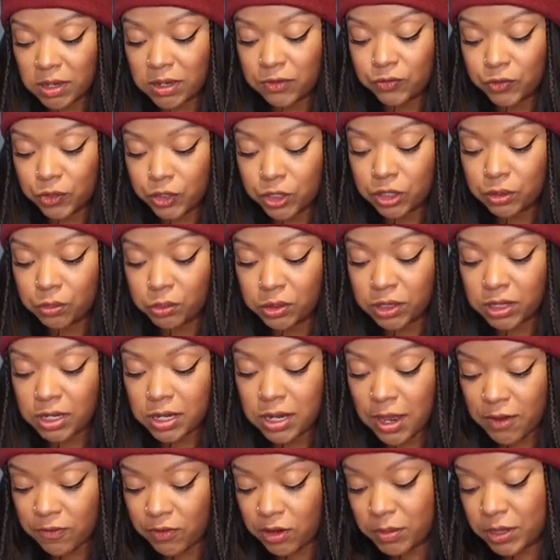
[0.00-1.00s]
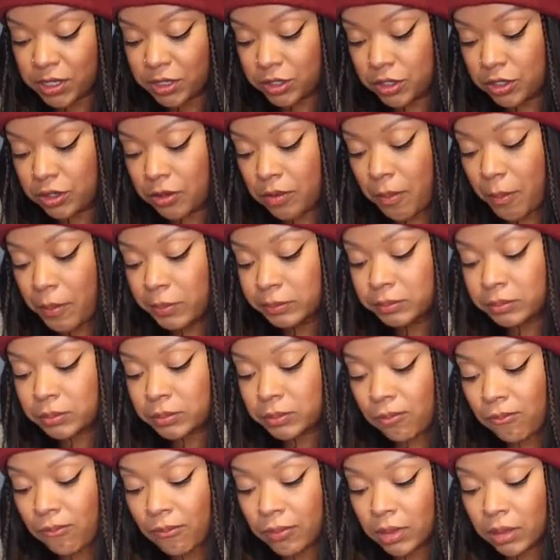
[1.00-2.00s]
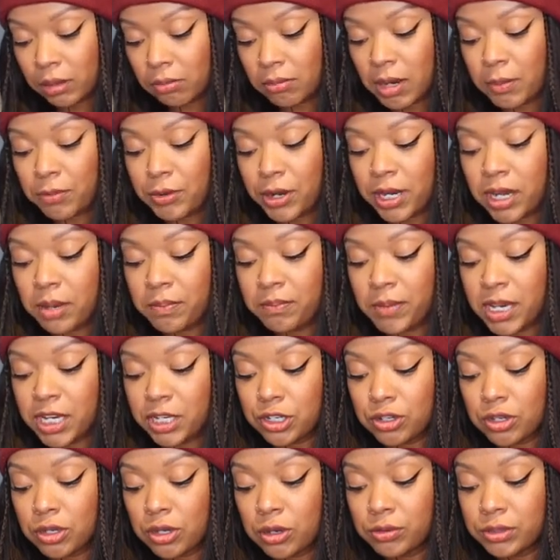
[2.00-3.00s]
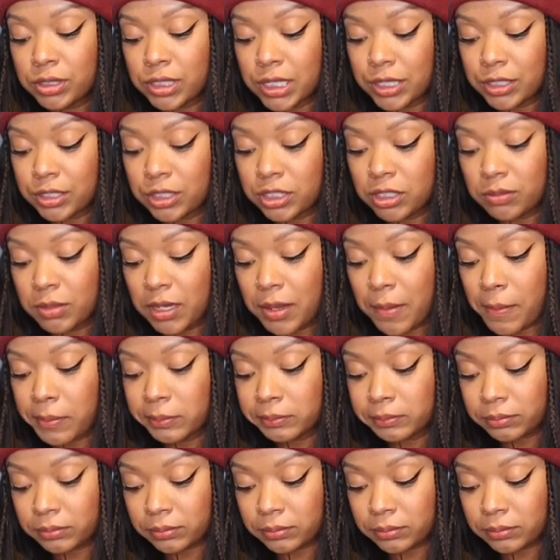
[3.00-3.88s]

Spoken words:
meant for you will never miss you. My breakup made no sense to me.